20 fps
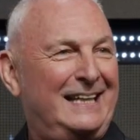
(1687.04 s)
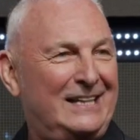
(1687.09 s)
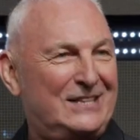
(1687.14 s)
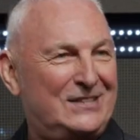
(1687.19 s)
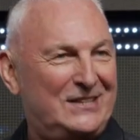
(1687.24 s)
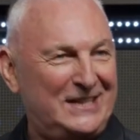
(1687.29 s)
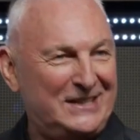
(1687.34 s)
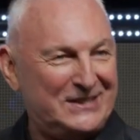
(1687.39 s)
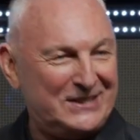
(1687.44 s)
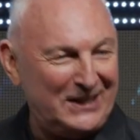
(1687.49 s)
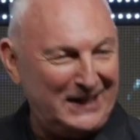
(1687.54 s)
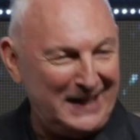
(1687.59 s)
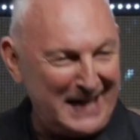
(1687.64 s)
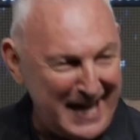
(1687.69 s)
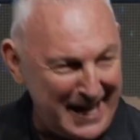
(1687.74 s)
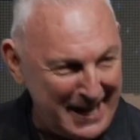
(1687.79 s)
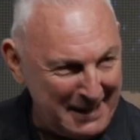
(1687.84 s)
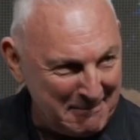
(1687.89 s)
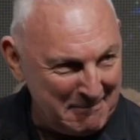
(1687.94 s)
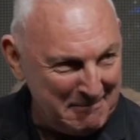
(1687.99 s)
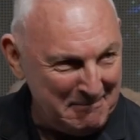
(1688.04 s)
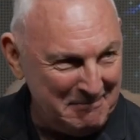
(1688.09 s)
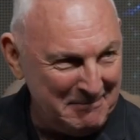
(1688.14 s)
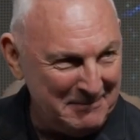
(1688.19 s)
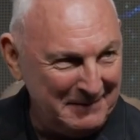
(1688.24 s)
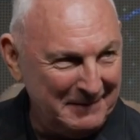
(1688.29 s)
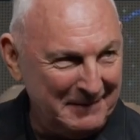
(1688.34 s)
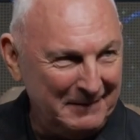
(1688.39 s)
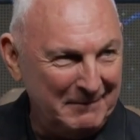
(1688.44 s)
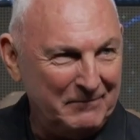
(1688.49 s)
he sees the Lamb,
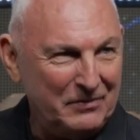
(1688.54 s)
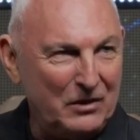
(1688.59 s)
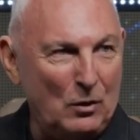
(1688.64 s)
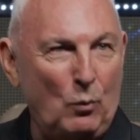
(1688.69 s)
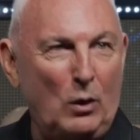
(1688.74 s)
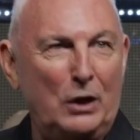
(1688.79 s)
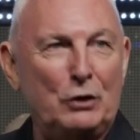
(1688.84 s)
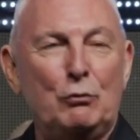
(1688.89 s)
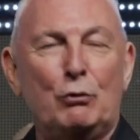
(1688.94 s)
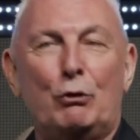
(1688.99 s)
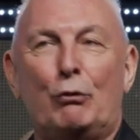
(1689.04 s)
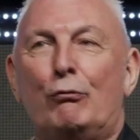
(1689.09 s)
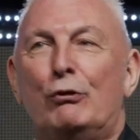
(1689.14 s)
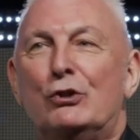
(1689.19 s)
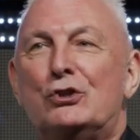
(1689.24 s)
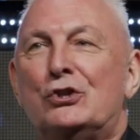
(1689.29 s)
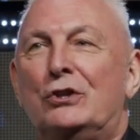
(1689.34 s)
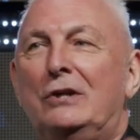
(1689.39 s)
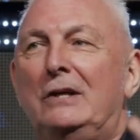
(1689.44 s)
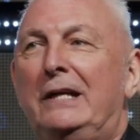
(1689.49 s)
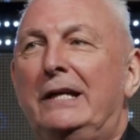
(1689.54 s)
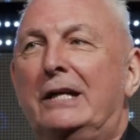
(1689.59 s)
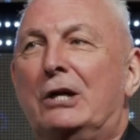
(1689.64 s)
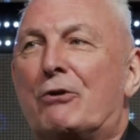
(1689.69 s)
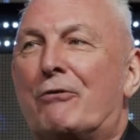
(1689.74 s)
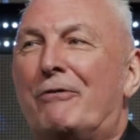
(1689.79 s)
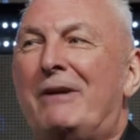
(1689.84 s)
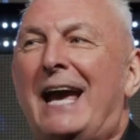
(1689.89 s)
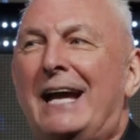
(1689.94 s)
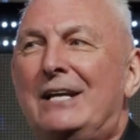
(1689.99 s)
the one who originally
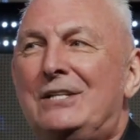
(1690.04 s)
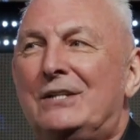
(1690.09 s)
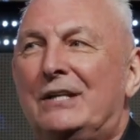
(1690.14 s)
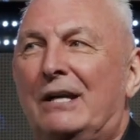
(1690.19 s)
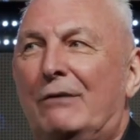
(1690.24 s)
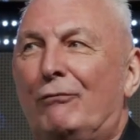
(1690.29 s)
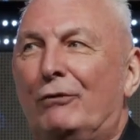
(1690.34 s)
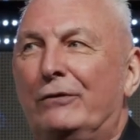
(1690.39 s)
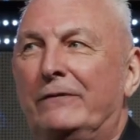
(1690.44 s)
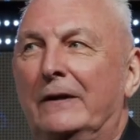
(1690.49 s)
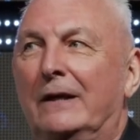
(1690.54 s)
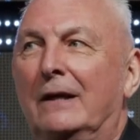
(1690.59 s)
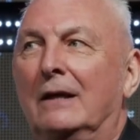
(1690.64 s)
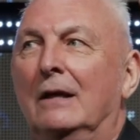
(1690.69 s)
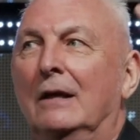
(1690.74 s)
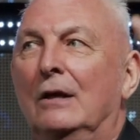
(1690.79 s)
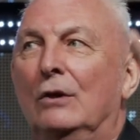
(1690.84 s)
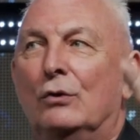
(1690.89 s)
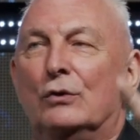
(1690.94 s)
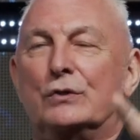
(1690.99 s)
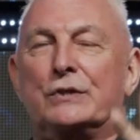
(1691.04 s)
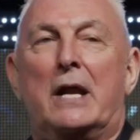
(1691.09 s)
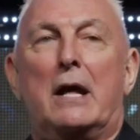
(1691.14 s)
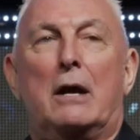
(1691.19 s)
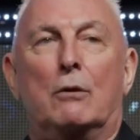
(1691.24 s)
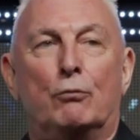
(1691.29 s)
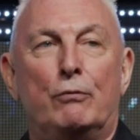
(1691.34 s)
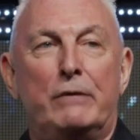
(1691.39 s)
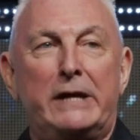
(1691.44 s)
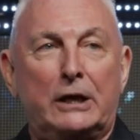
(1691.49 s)
created everything, who's
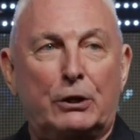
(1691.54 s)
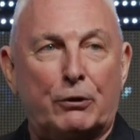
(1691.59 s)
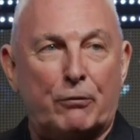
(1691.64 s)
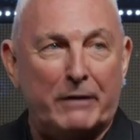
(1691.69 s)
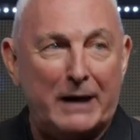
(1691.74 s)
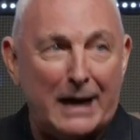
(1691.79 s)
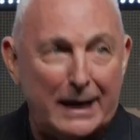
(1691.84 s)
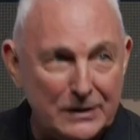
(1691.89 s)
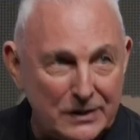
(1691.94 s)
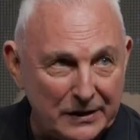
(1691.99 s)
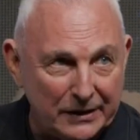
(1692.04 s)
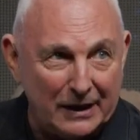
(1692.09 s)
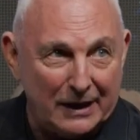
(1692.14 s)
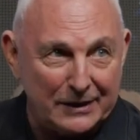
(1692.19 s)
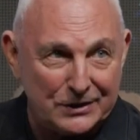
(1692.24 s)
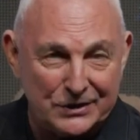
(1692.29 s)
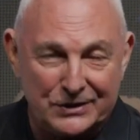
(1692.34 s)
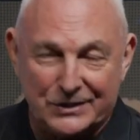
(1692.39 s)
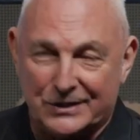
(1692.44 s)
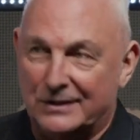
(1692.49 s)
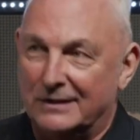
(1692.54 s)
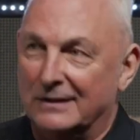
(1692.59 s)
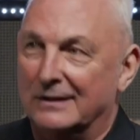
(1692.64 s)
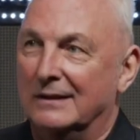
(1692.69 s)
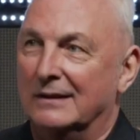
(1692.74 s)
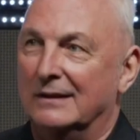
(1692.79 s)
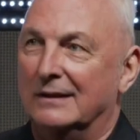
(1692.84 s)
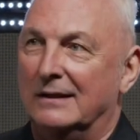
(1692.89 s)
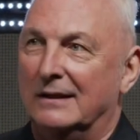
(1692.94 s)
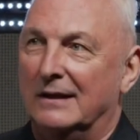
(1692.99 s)
now recreated us,
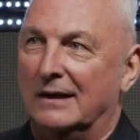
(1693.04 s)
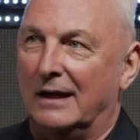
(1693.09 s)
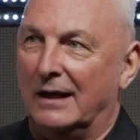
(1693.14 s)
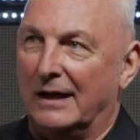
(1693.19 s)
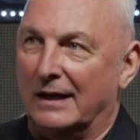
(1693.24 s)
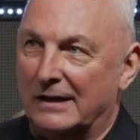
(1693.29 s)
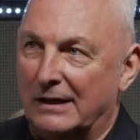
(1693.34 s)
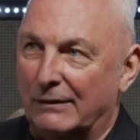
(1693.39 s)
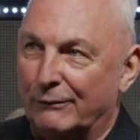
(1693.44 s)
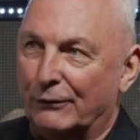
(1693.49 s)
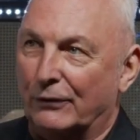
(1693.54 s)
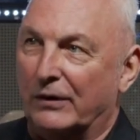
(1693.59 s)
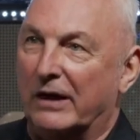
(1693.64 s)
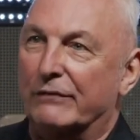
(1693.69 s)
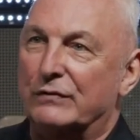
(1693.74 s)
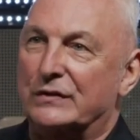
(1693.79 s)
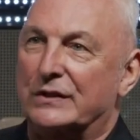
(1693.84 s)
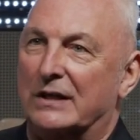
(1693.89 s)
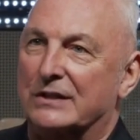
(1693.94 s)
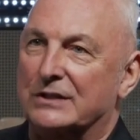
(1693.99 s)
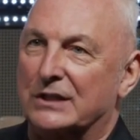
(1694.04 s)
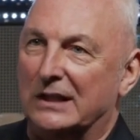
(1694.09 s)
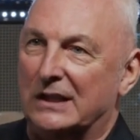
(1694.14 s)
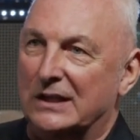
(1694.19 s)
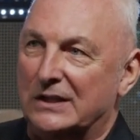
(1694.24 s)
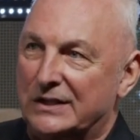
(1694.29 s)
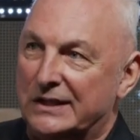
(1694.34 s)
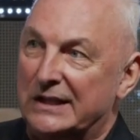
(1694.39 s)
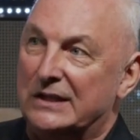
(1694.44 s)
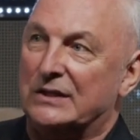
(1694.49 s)
and he forgives us and
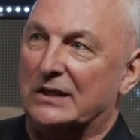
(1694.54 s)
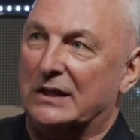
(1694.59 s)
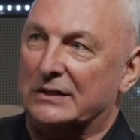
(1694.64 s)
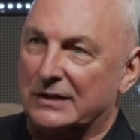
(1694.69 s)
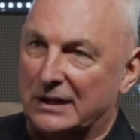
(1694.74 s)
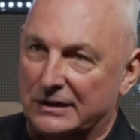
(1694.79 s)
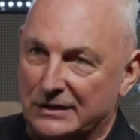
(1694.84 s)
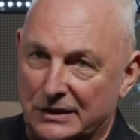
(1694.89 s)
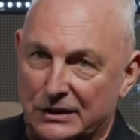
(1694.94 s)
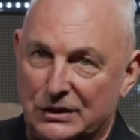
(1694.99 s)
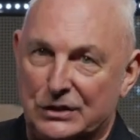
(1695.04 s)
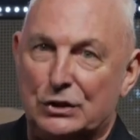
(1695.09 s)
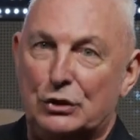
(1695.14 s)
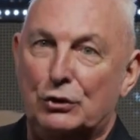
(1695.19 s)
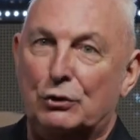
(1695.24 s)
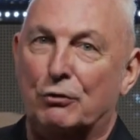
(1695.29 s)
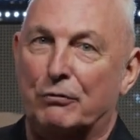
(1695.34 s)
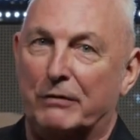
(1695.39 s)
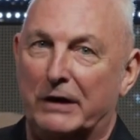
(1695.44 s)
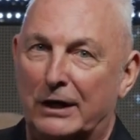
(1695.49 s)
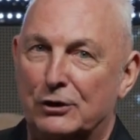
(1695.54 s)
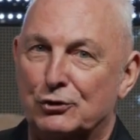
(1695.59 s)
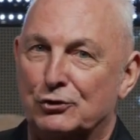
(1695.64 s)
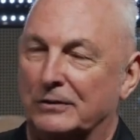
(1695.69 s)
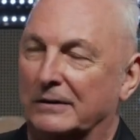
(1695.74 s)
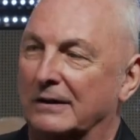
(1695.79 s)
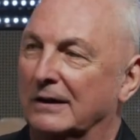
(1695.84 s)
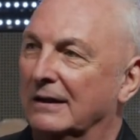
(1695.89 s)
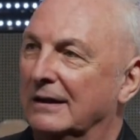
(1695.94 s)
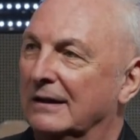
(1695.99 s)
he sees us as his new
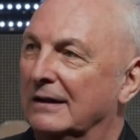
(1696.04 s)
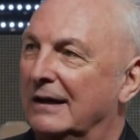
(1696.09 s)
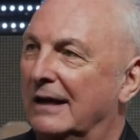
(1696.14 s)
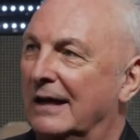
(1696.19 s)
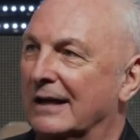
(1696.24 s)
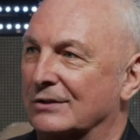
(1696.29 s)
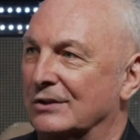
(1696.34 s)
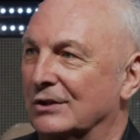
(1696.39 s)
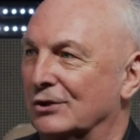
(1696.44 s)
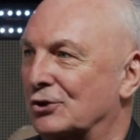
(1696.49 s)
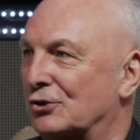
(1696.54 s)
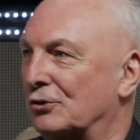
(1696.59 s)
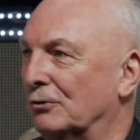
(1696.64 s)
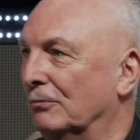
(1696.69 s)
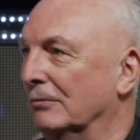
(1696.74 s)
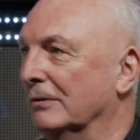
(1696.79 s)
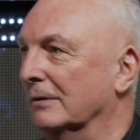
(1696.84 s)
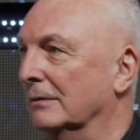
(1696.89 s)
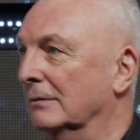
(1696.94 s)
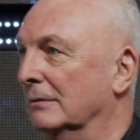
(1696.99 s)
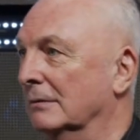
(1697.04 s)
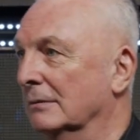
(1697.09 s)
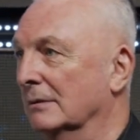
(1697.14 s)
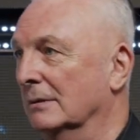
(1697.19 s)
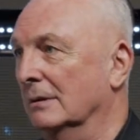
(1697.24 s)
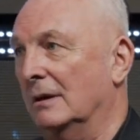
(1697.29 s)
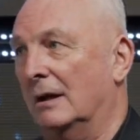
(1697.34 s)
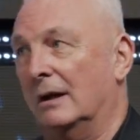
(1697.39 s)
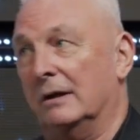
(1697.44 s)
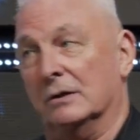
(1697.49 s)
creation, as his children.
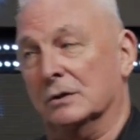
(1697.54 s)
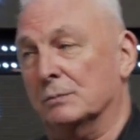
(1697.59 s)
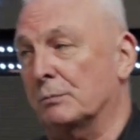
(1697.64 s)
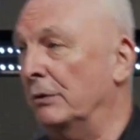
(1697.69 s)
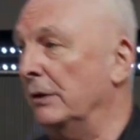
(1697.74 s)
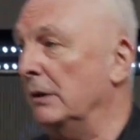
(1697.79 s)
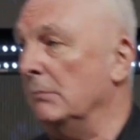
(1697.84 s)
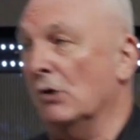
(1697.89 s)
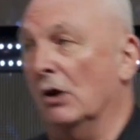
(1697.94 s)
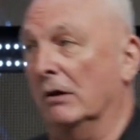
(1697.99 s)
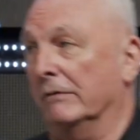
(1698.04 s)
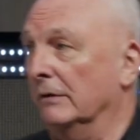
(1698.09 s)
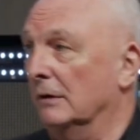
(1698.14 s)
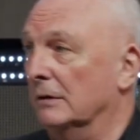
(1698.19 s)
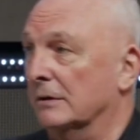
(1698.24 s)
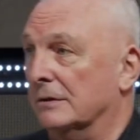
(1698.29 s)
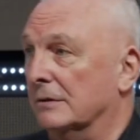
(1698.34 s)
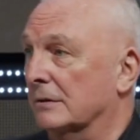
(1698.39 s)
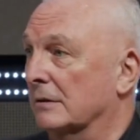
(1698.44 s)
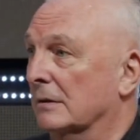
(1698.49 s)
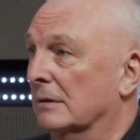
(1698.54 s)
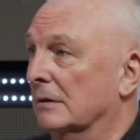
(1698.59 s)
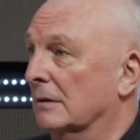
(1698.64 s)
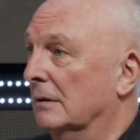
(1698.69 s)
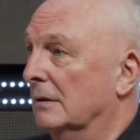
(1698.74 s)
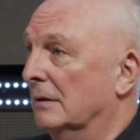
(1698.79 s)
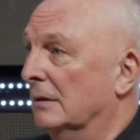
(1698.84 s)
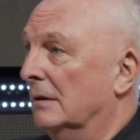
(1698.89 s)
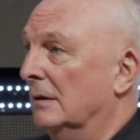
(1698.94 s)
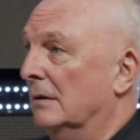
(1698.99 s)
I think it's pretty marvelous.
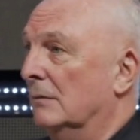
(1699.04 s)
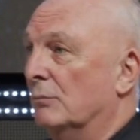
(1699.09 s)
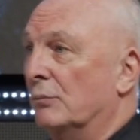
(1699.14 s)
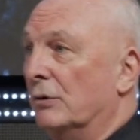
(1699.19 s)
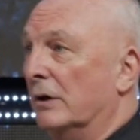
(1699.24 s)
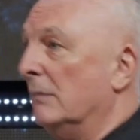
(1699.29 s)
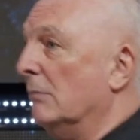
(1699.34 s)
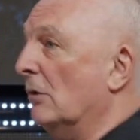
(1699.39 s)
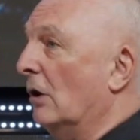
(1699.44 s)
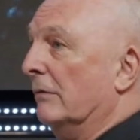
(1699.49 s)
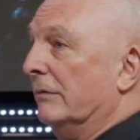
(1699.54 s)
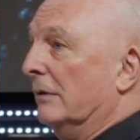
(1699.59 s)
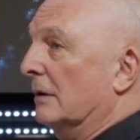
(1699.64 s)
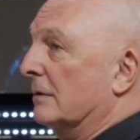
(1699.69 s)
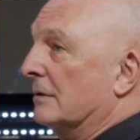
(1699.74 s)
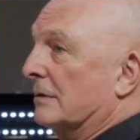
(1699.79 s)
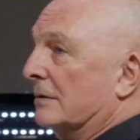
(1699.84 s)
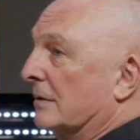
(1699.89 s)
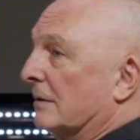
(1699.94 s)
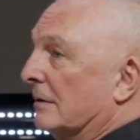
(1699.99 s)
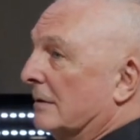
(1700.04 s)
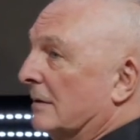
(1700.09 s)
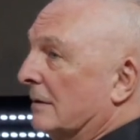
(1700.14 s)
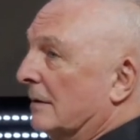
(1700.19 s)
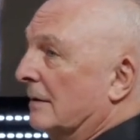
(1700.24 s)
Pretty marvelous.